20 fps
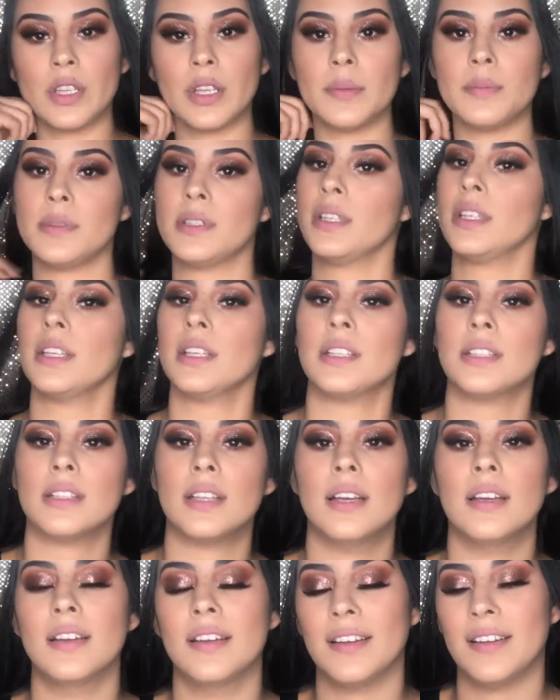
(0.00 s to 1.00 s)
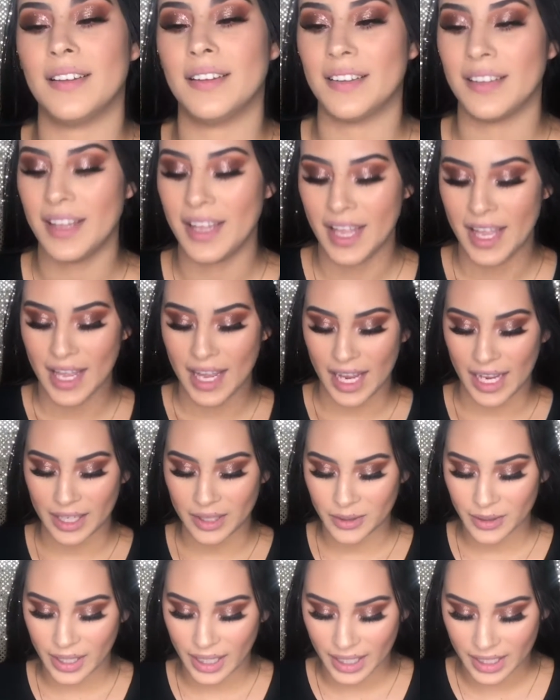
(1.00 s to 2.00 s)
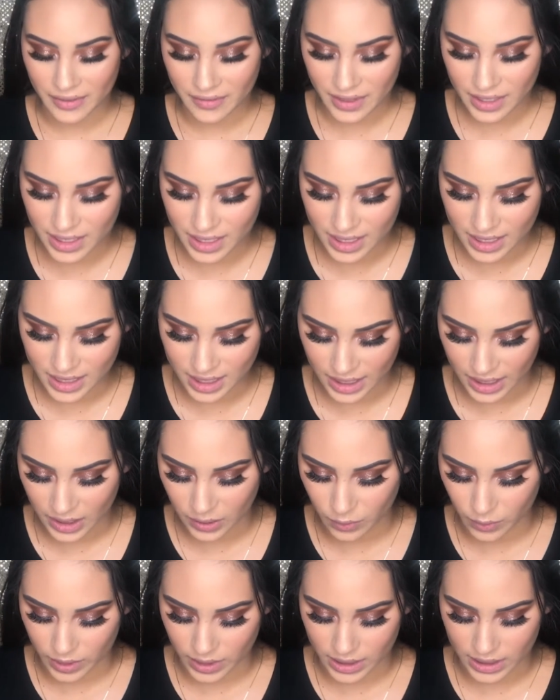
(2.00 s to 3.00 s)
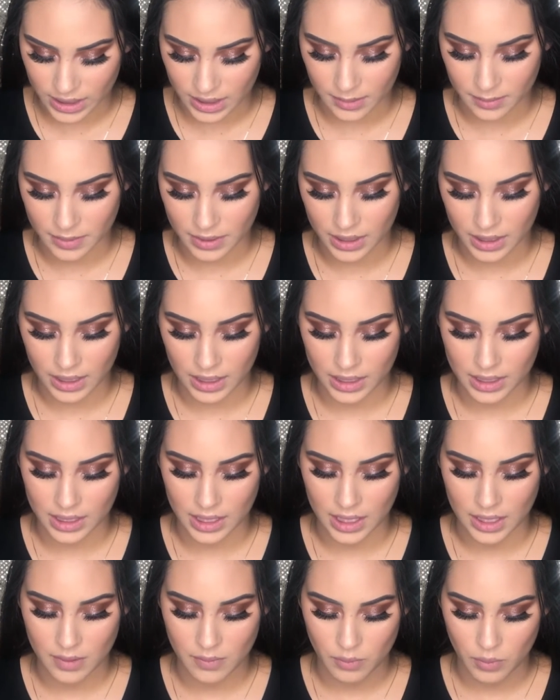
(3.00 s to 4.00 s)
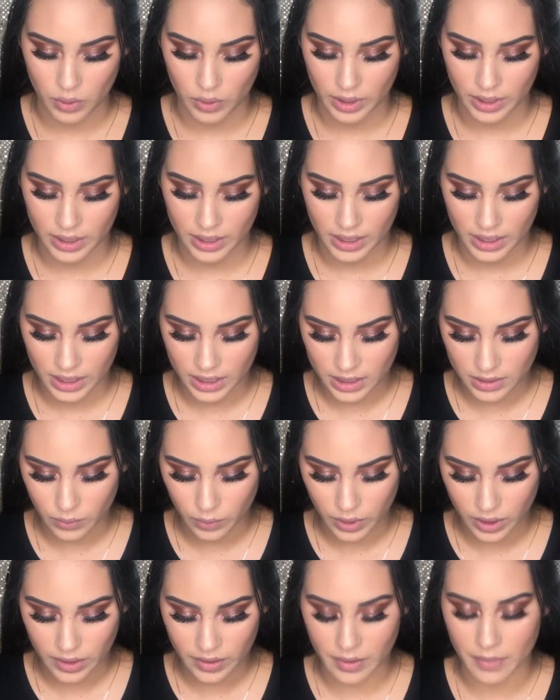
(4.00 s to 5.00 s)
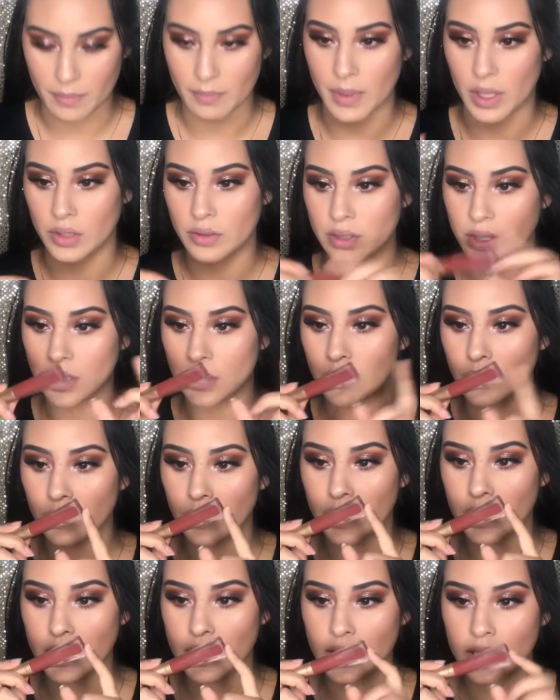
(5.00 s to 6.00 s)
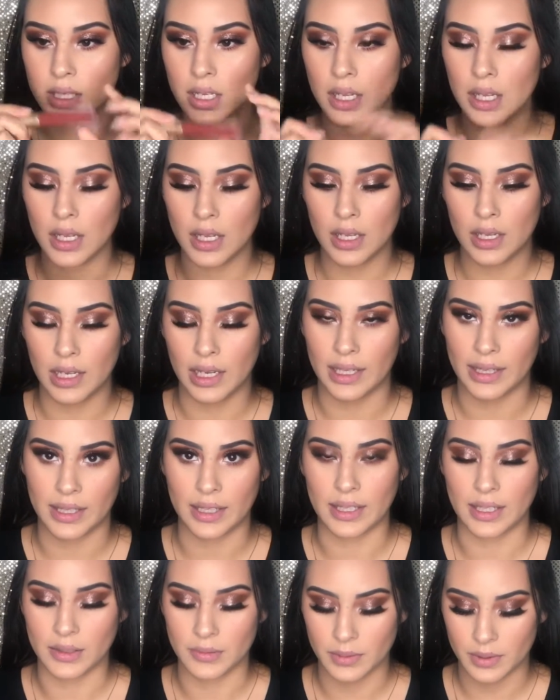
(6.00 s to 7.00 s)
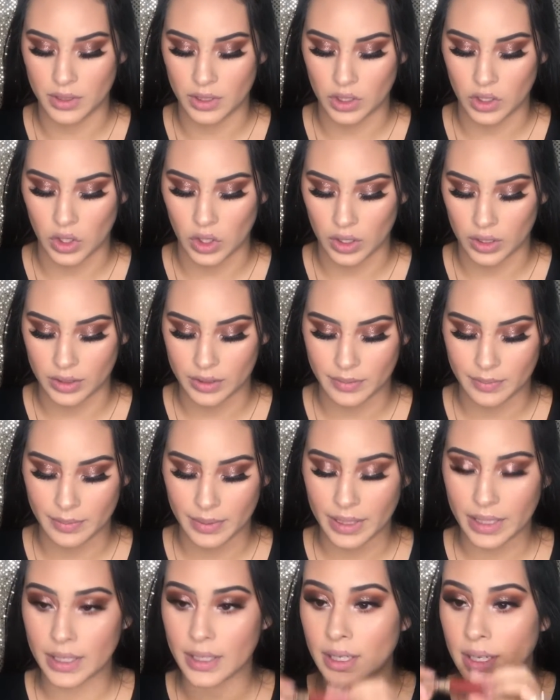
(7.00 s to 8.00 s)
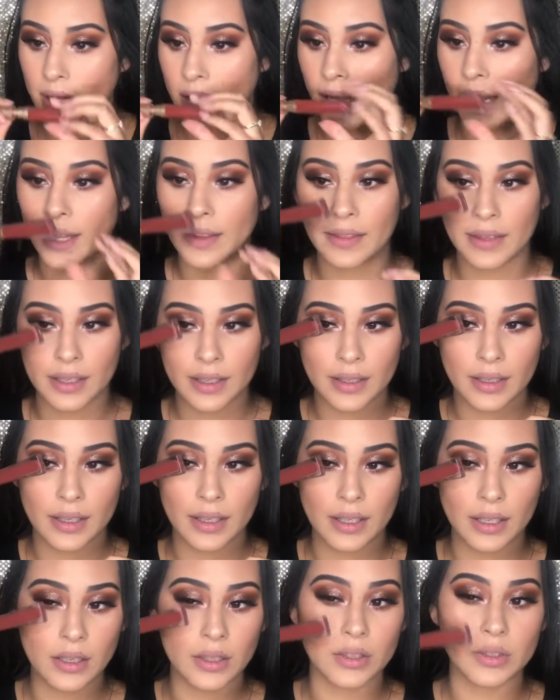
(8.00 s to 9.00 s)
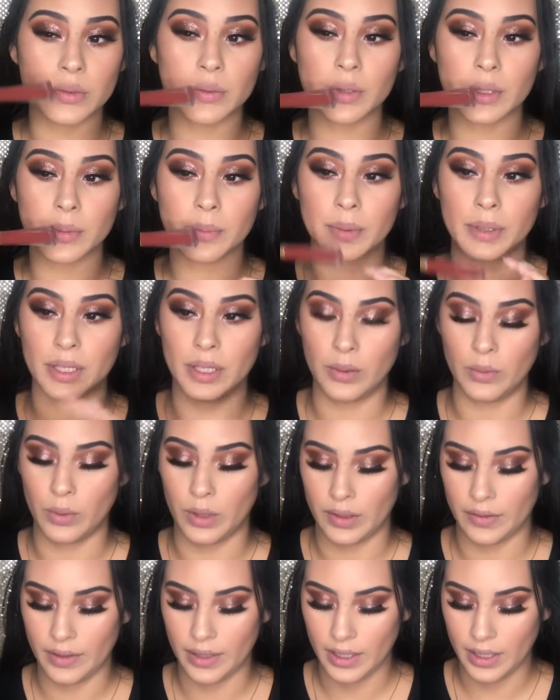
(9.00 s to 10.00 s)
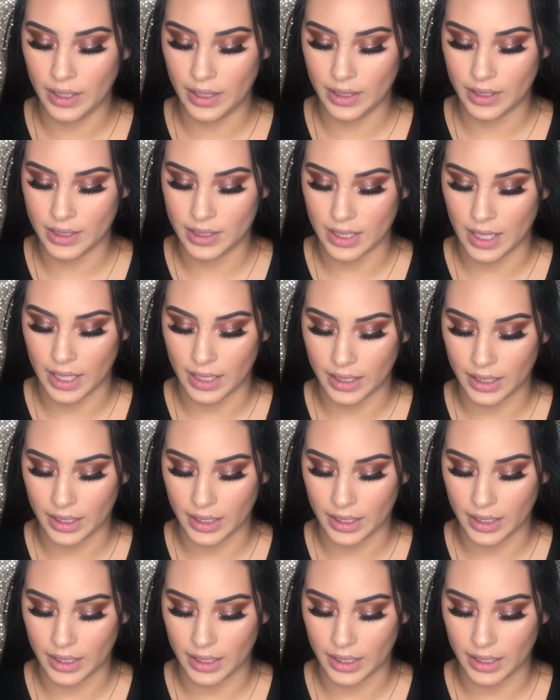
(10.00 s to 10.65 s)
lipstick, you can't even see what this lipstick is anymore. I think it's one of the melted ones. I think that's what they're called. But I think it looks really pretty with this eye